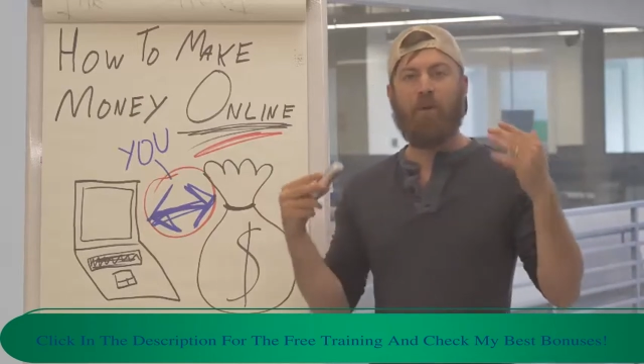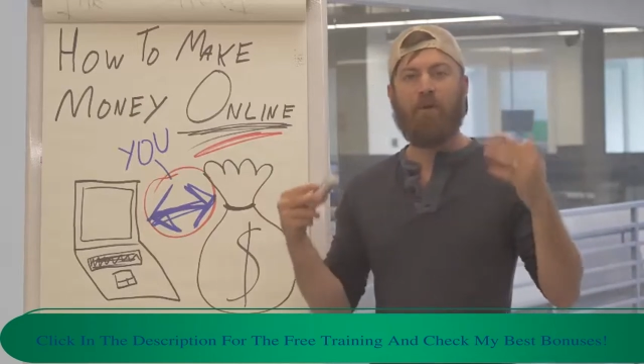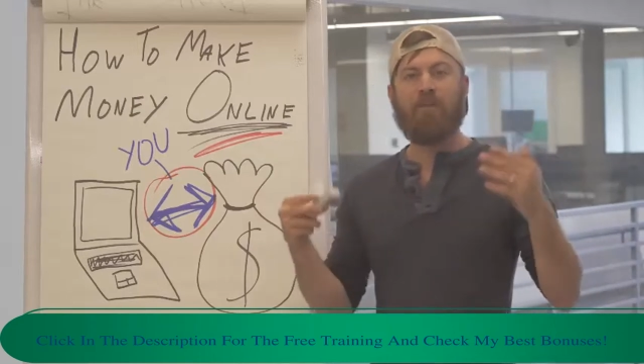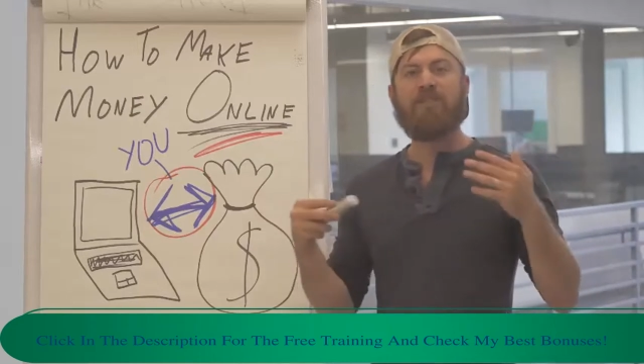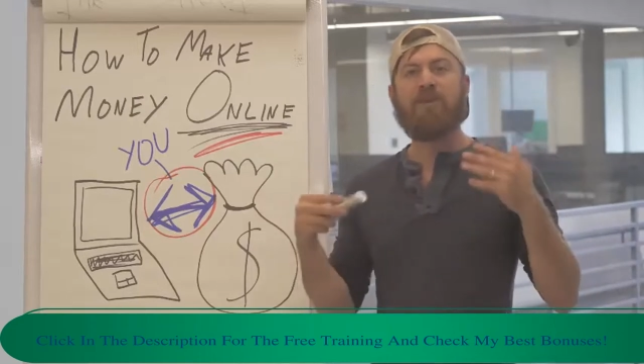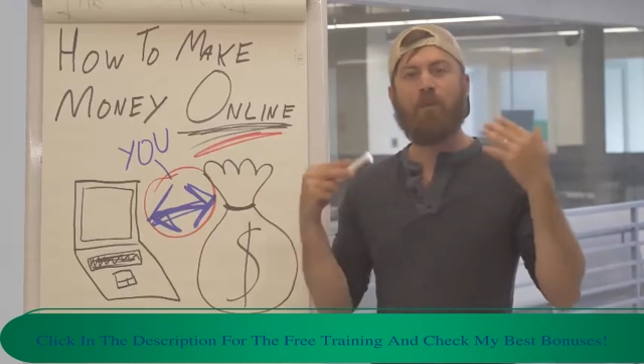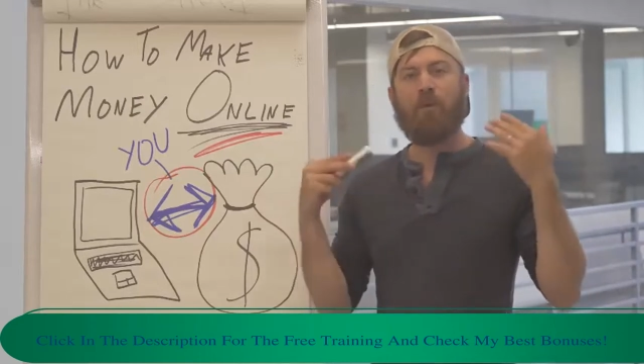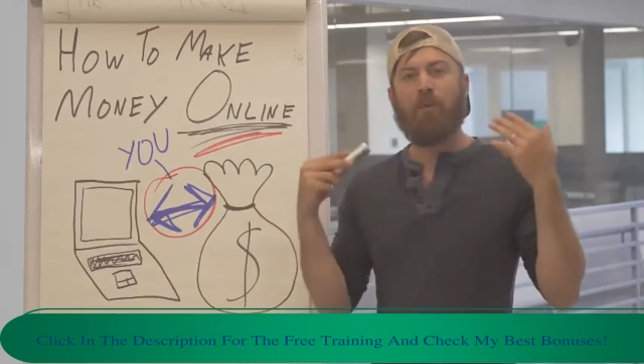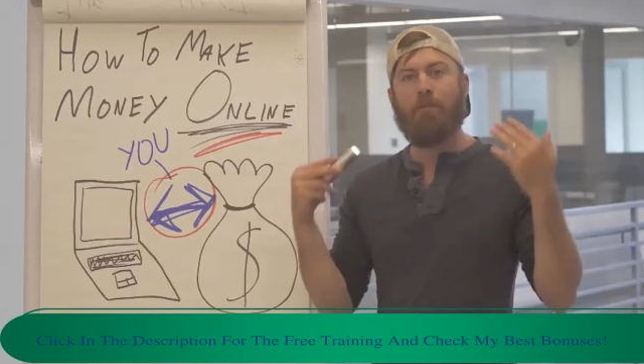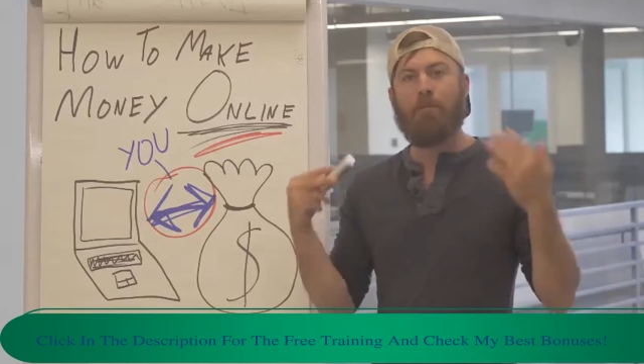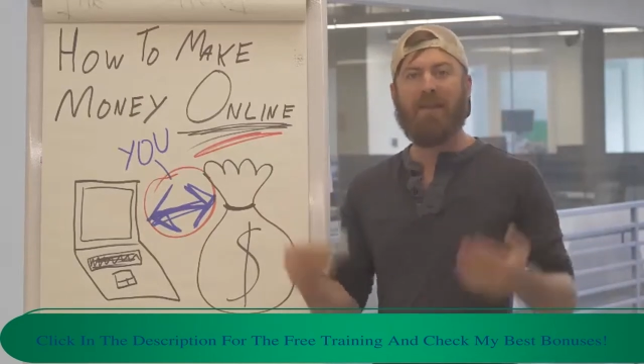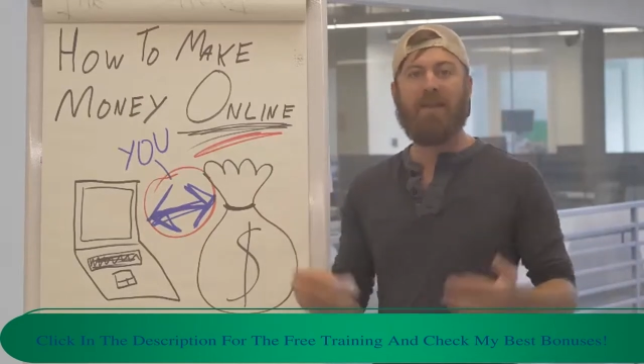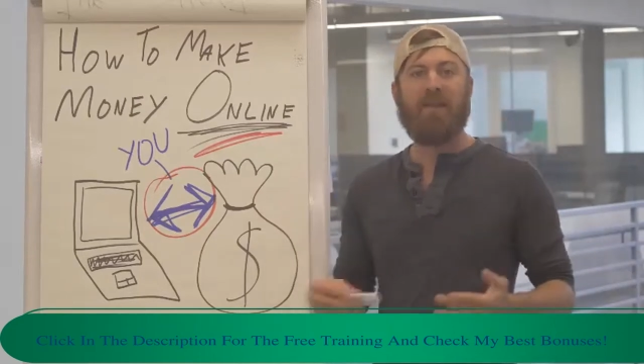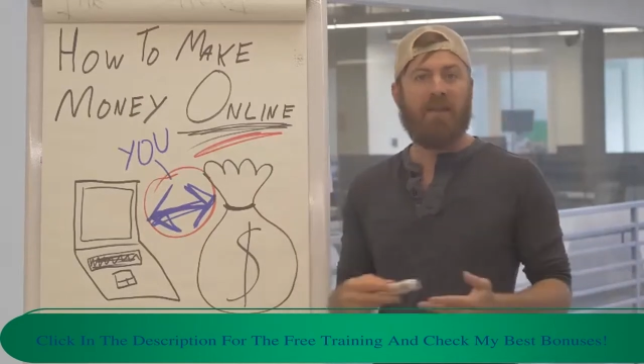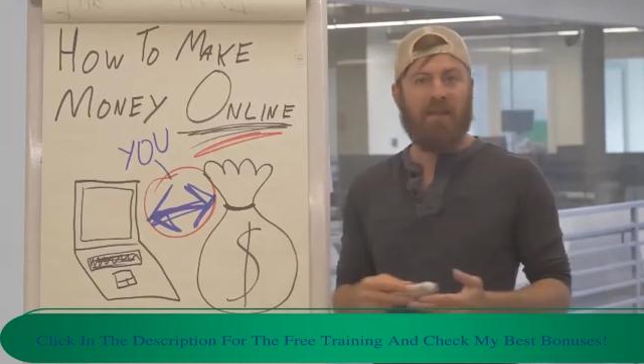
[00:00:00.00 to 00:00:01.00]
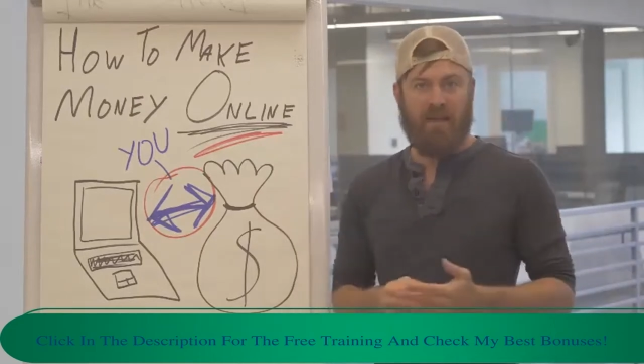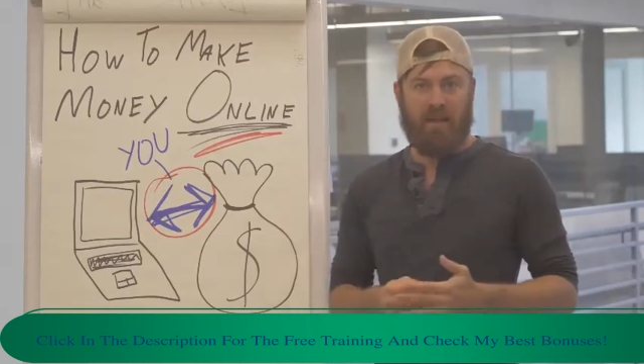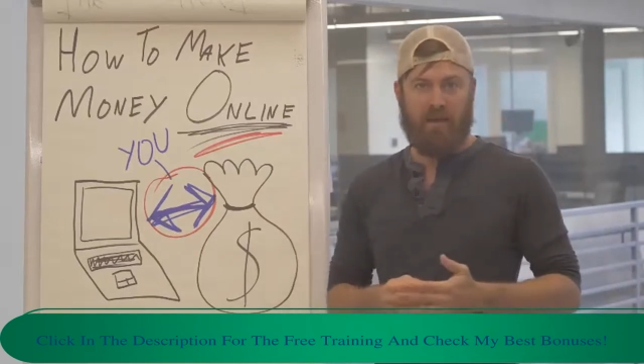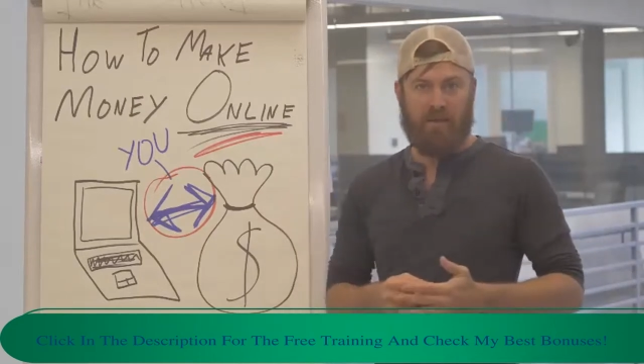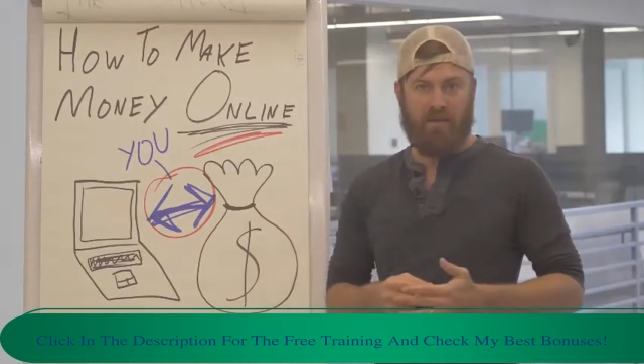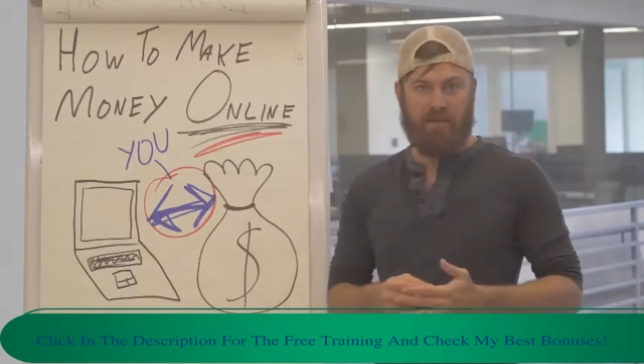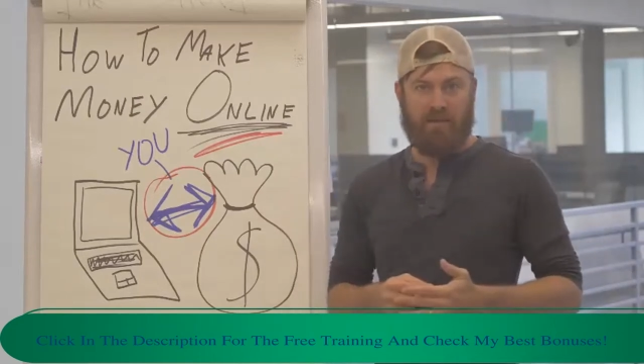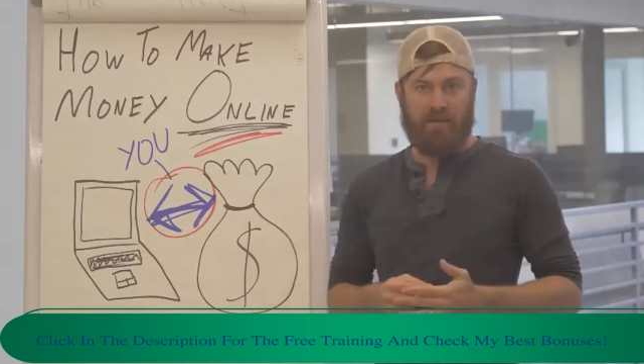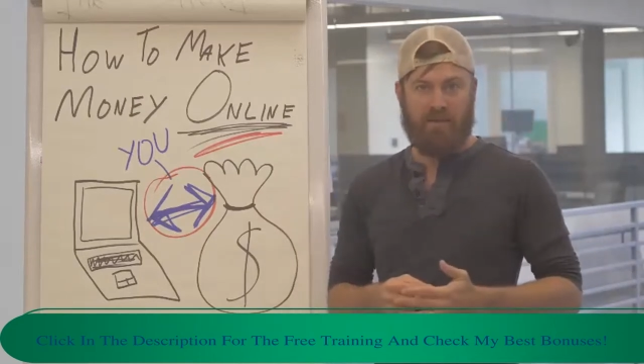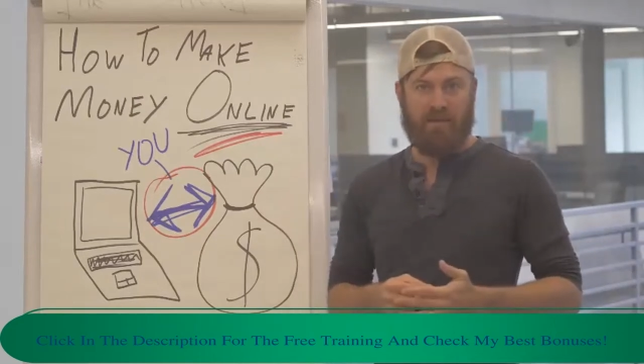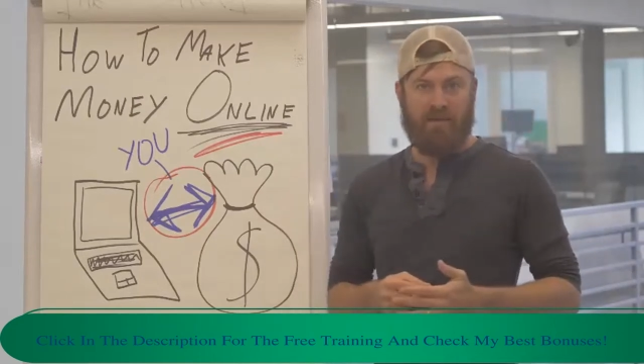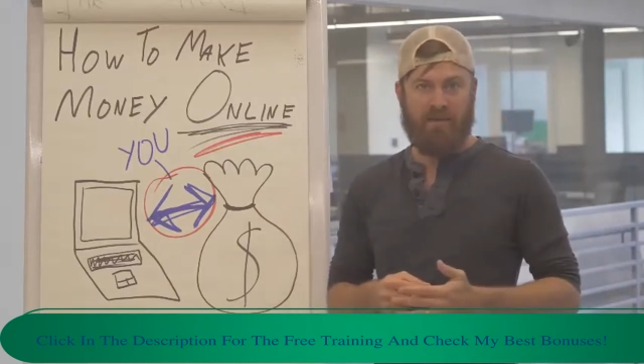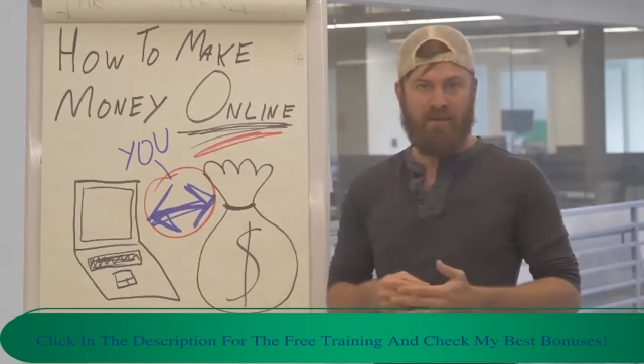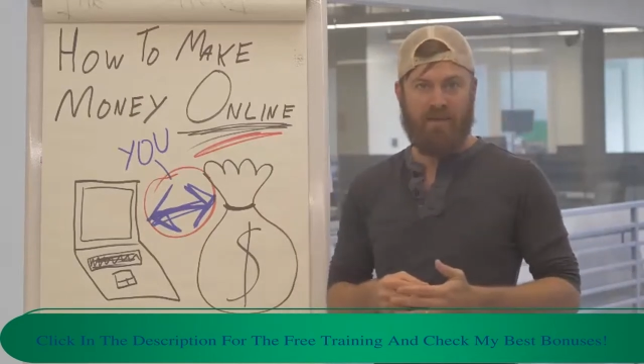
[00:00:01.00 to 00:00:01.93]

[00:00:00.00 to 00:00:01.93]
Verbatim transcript: multiple millionaires